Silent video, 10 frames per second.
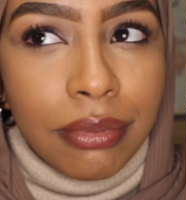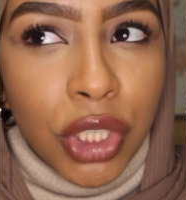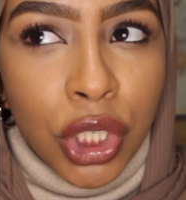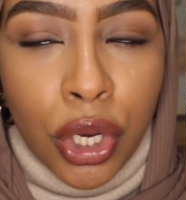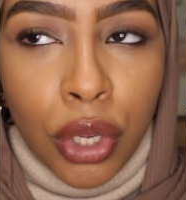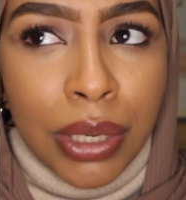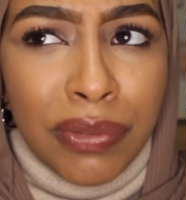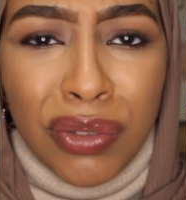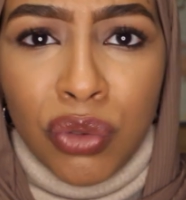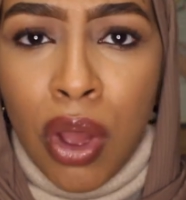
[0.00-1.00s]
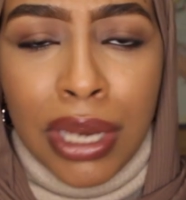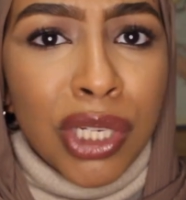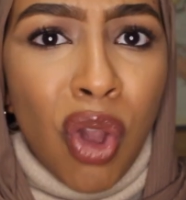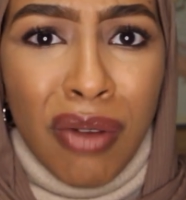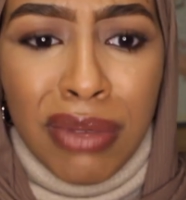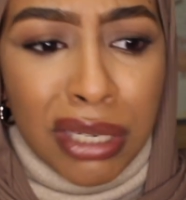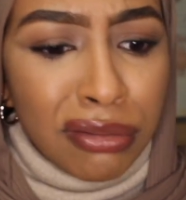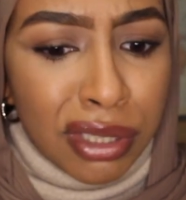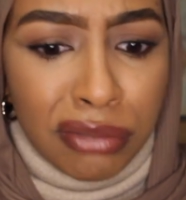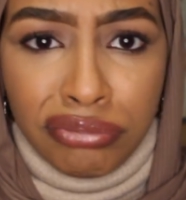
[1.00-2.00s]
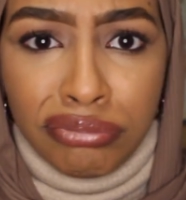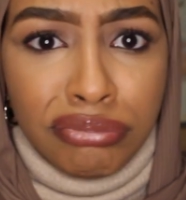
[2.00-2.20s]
You know, if you've got any comments,